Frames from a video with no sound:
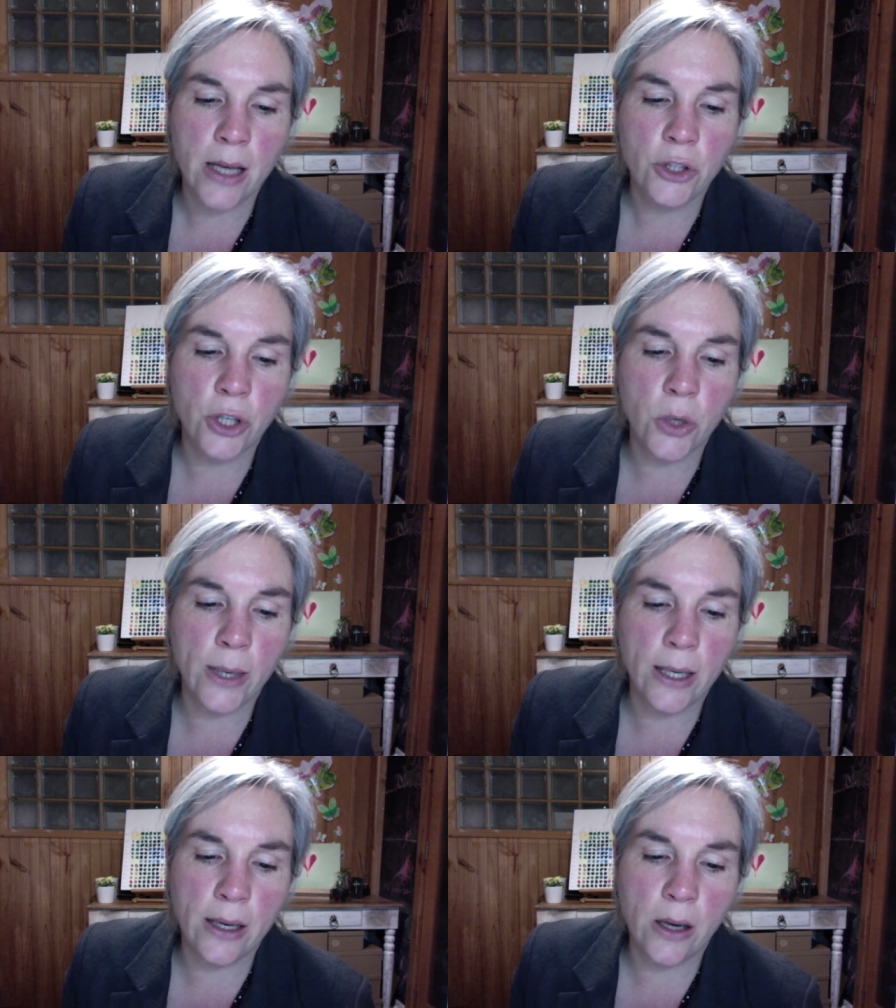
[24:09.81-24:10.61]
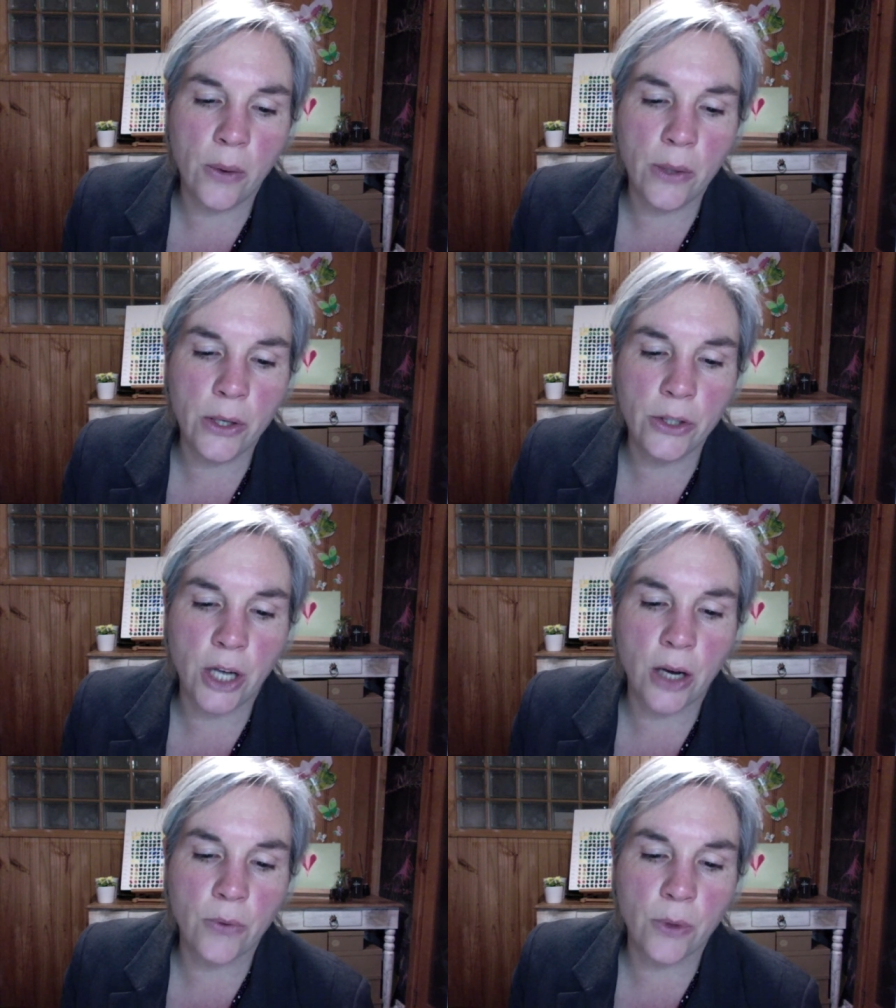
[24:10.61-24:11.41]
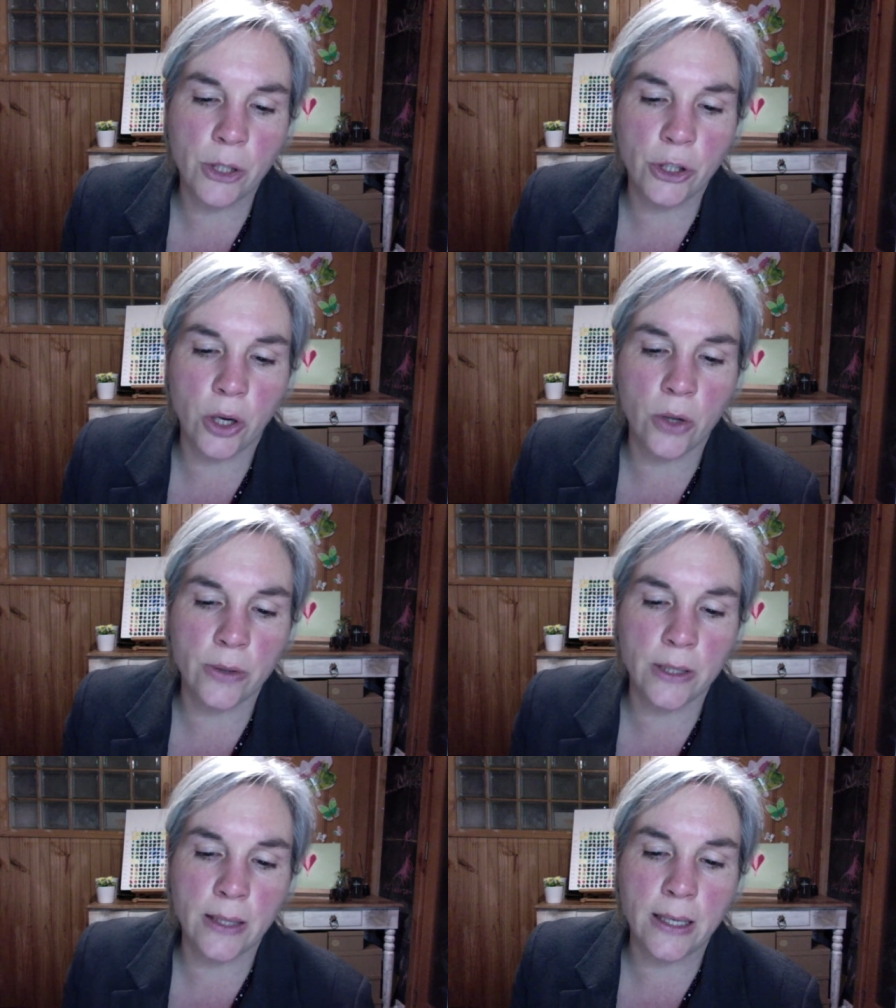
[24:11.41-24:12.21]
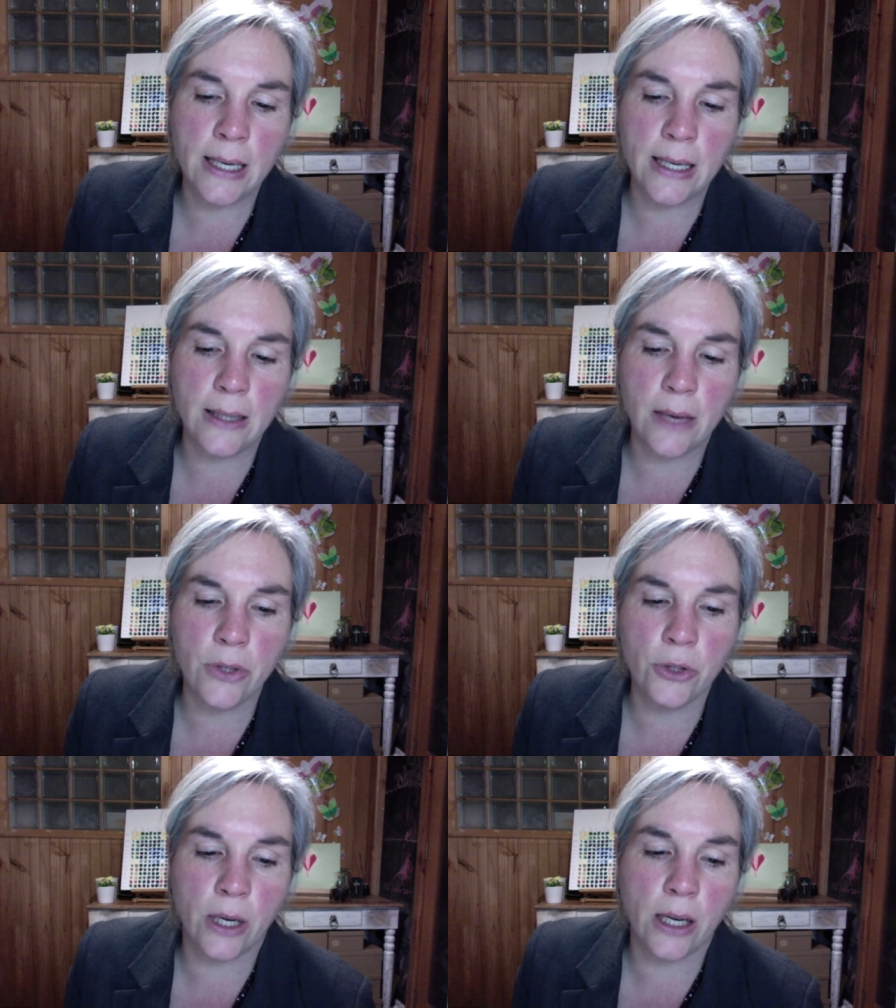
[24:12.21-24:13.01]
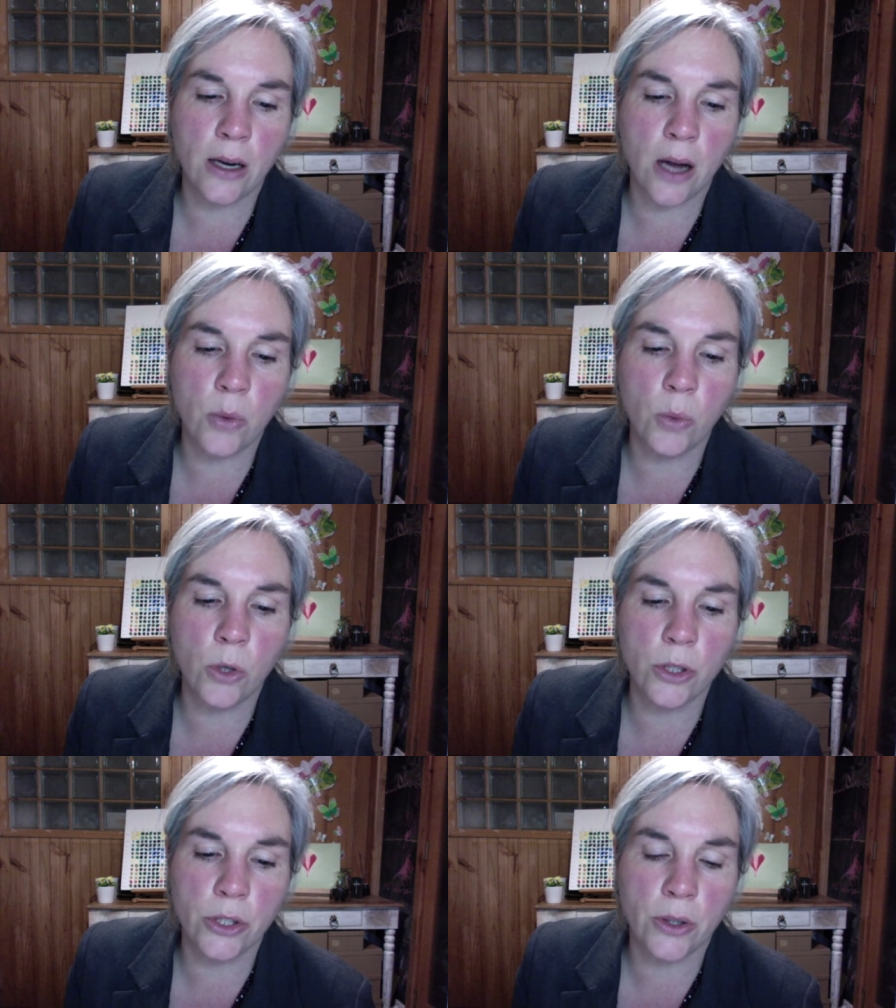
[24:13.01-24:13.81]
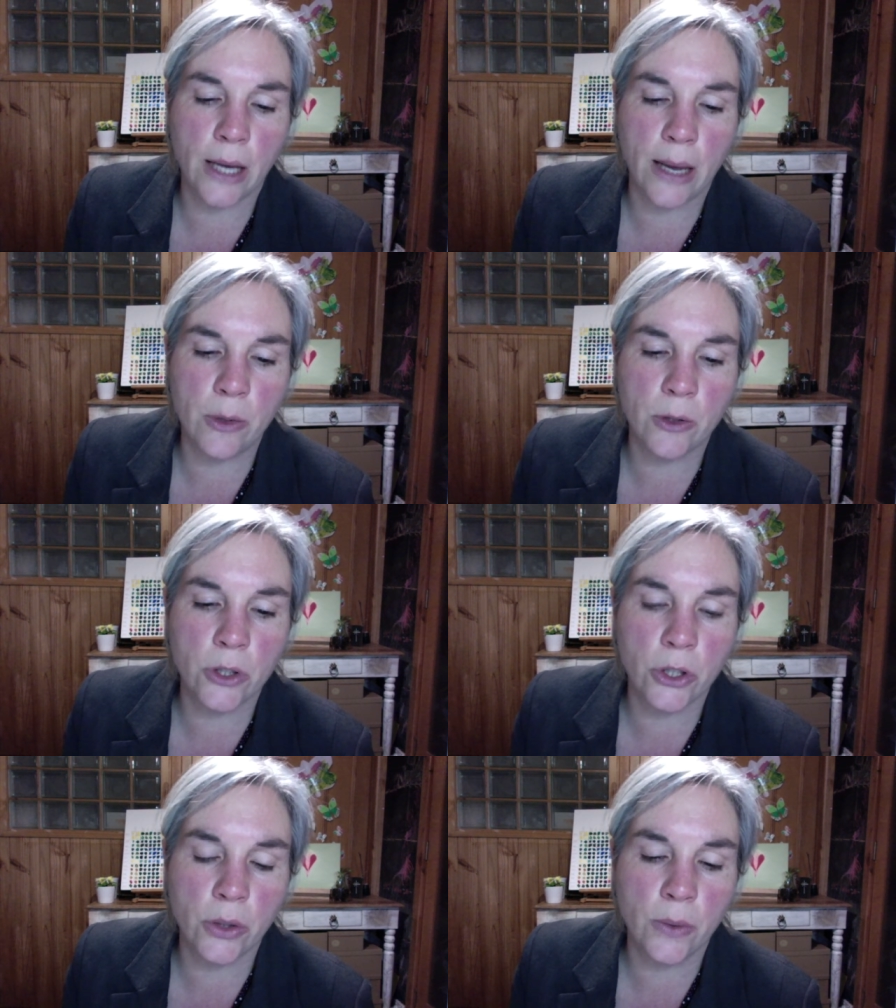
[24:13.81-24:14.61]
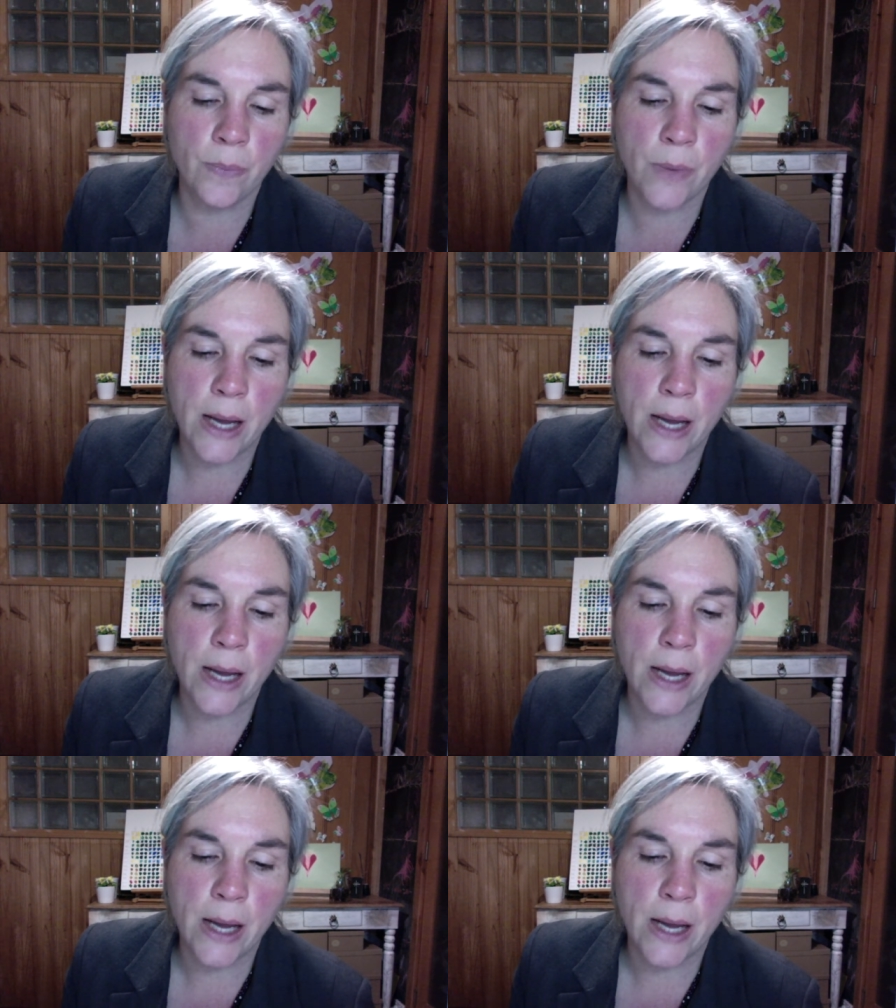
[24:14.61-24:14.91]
She quickly lowered her jug from her shoulder and said, yes, have a drink, and I will water your camels too.